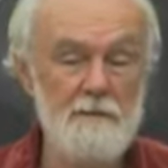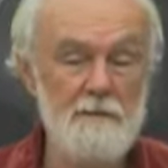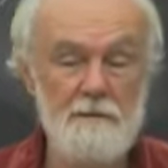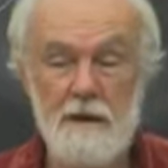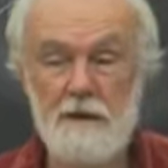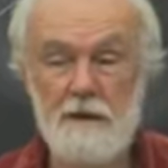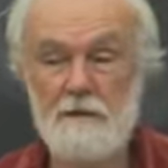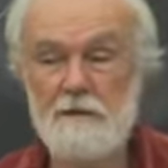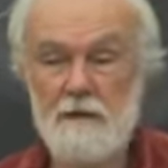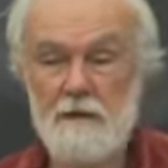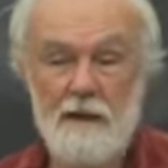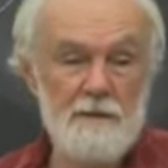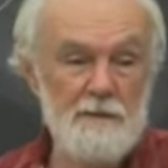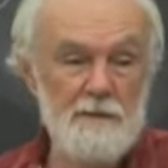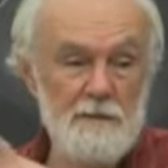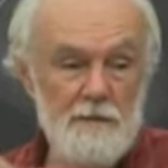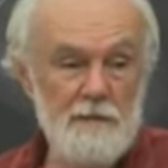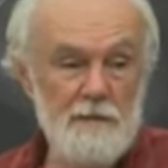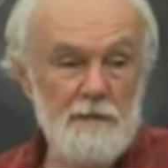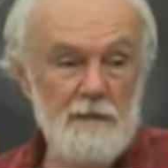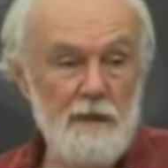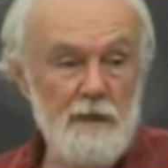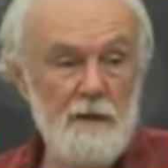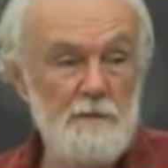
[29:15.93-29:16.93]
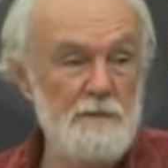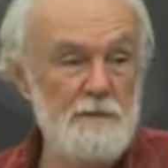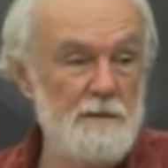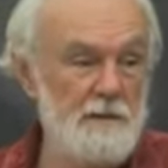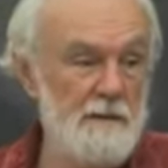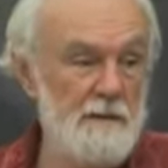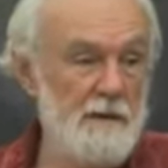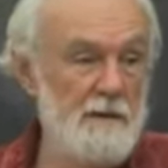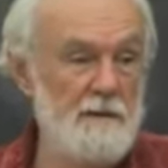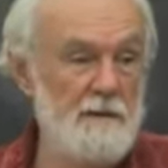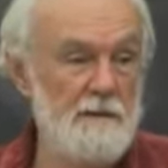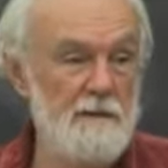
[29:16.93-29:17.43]
around the Cape of Good Hope
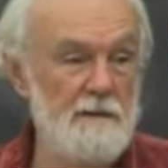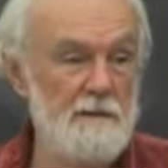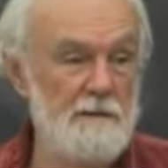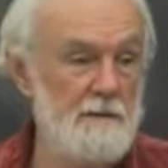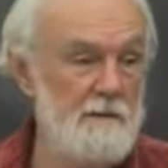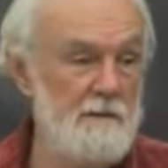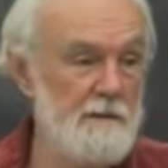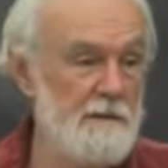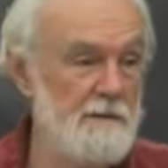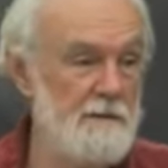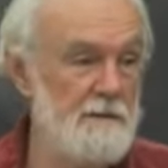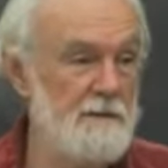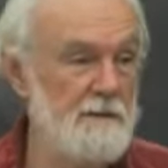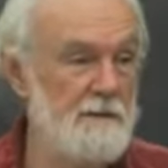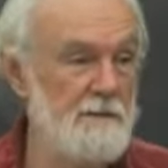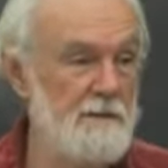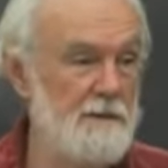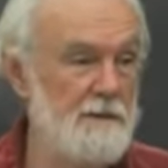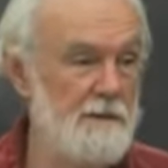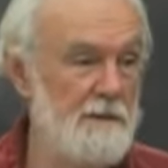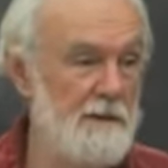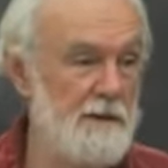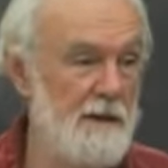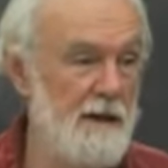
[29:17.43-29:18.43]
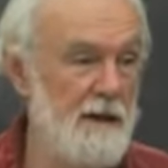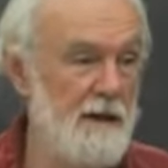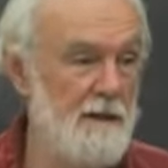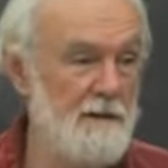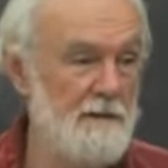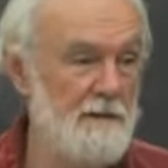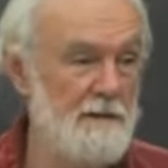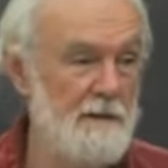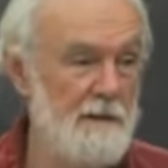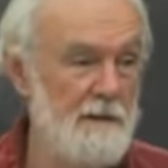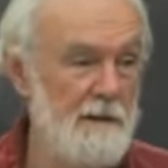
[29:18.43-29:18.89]
instead of going through the Suez Canal.